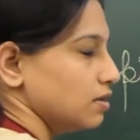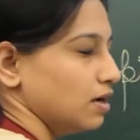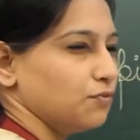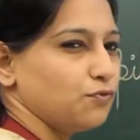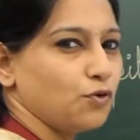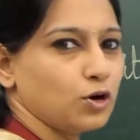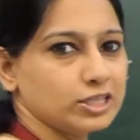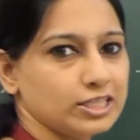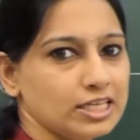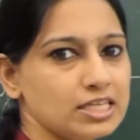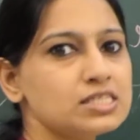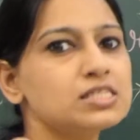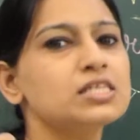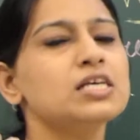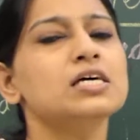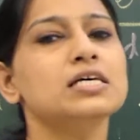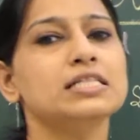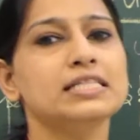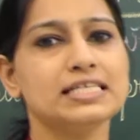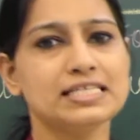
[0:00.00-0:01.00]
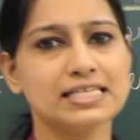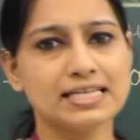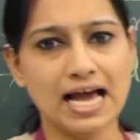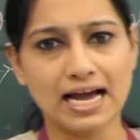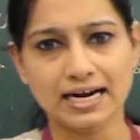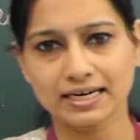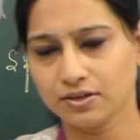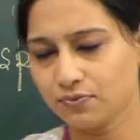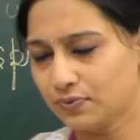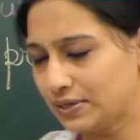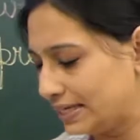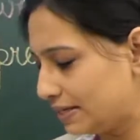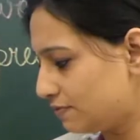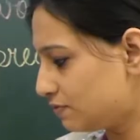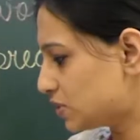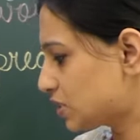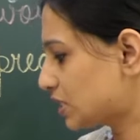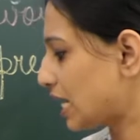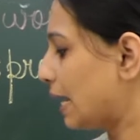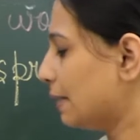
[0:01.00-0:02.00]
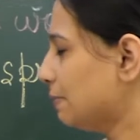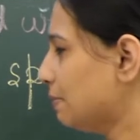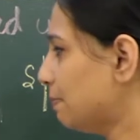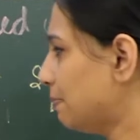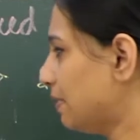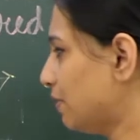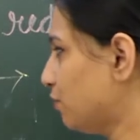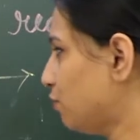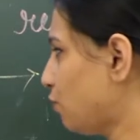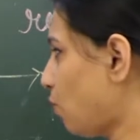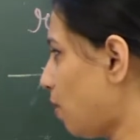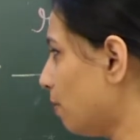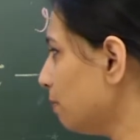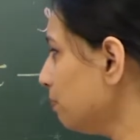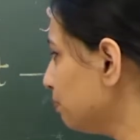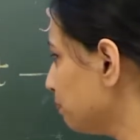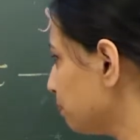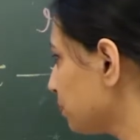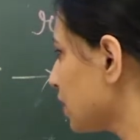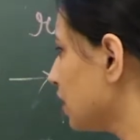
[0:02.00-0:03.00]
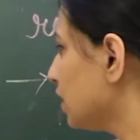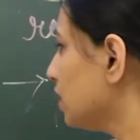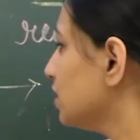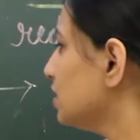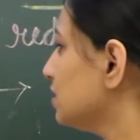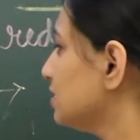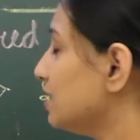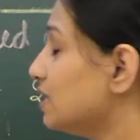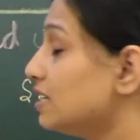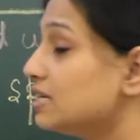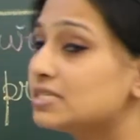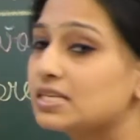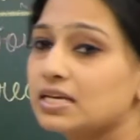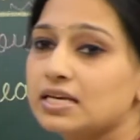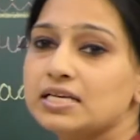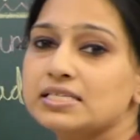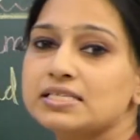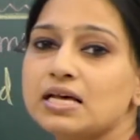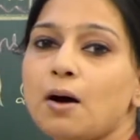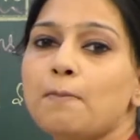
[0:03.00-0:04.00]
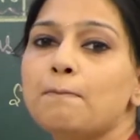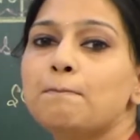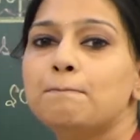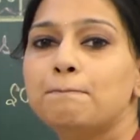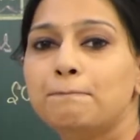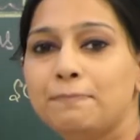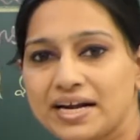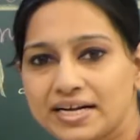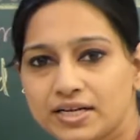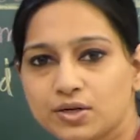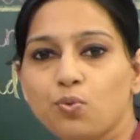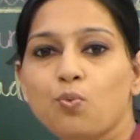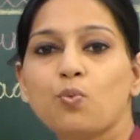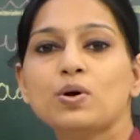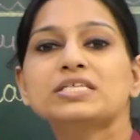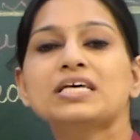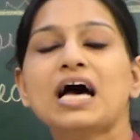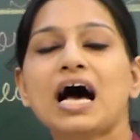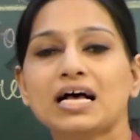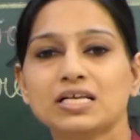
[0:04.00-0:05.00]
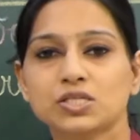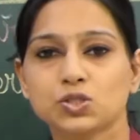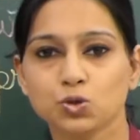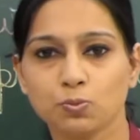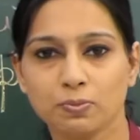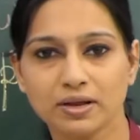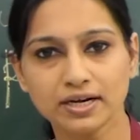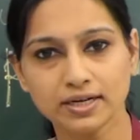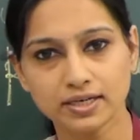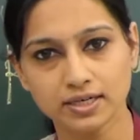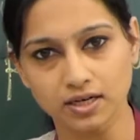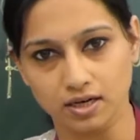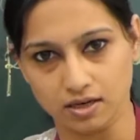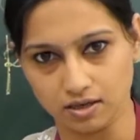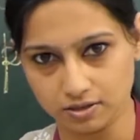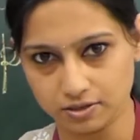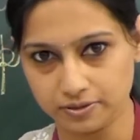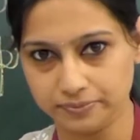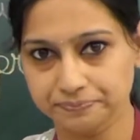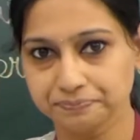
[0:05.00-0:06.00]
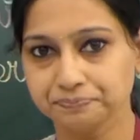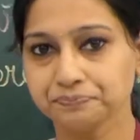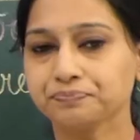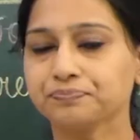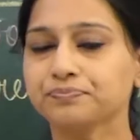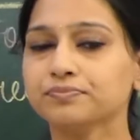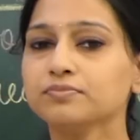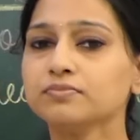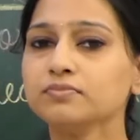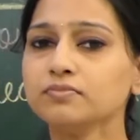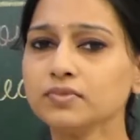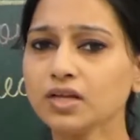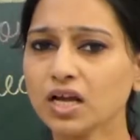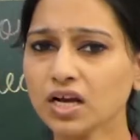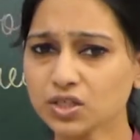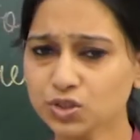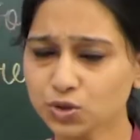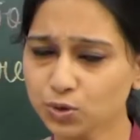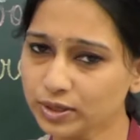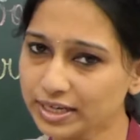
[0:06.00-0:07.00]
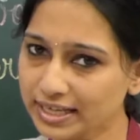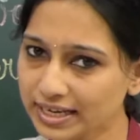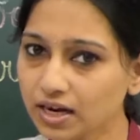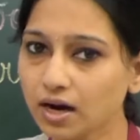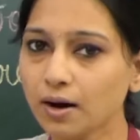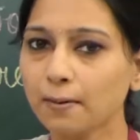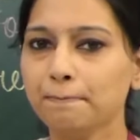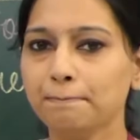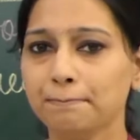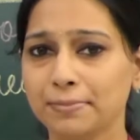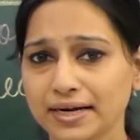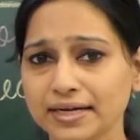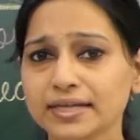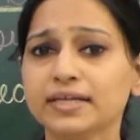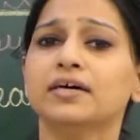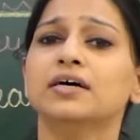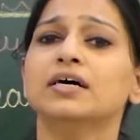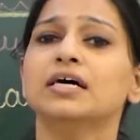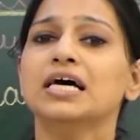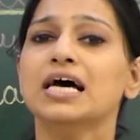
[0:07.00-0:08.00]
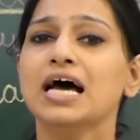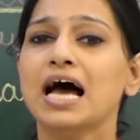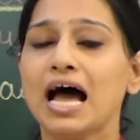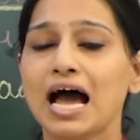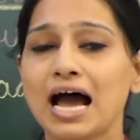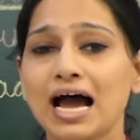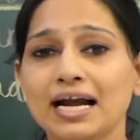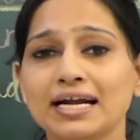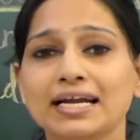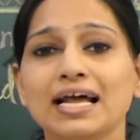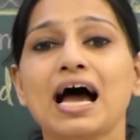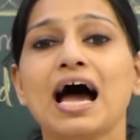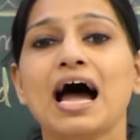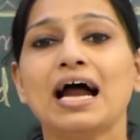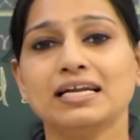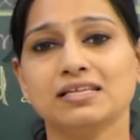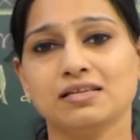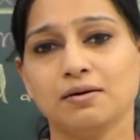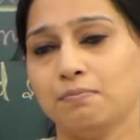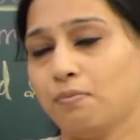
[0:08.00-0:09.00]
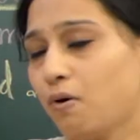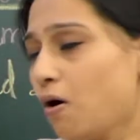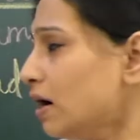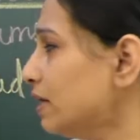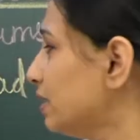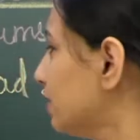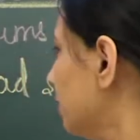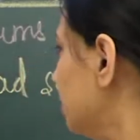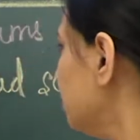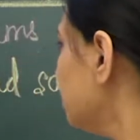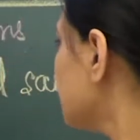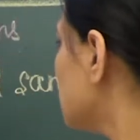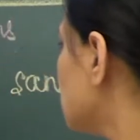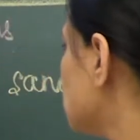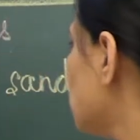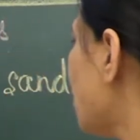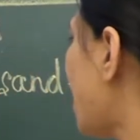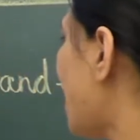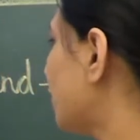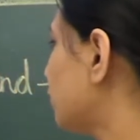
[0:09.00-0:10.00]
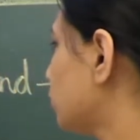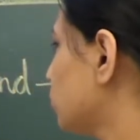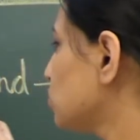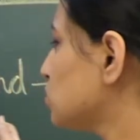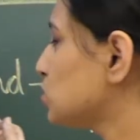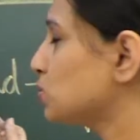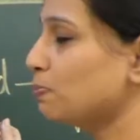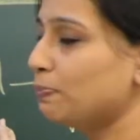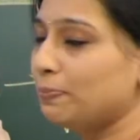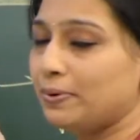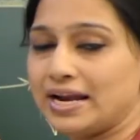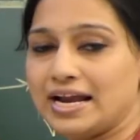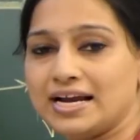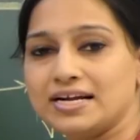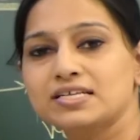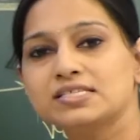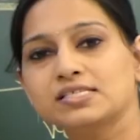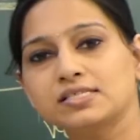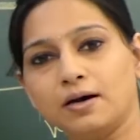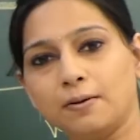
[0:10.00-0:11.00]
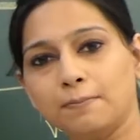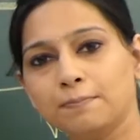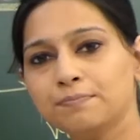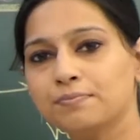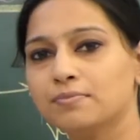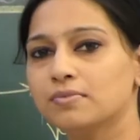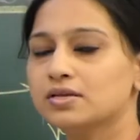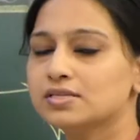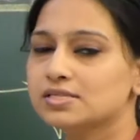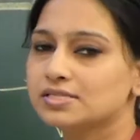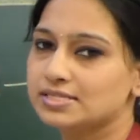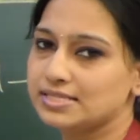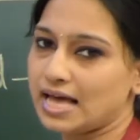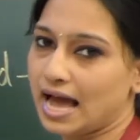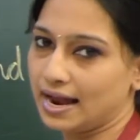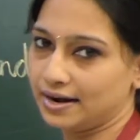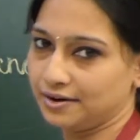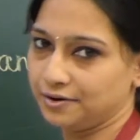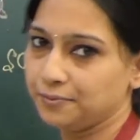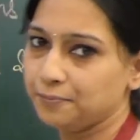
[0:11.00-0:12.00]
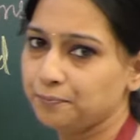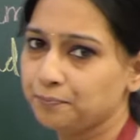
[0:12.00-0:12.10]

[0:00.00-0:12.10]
For this, there is an activity which can be performed. There is a pit which has to be dug. You dig a pit and at the bottom you have to spread some sand.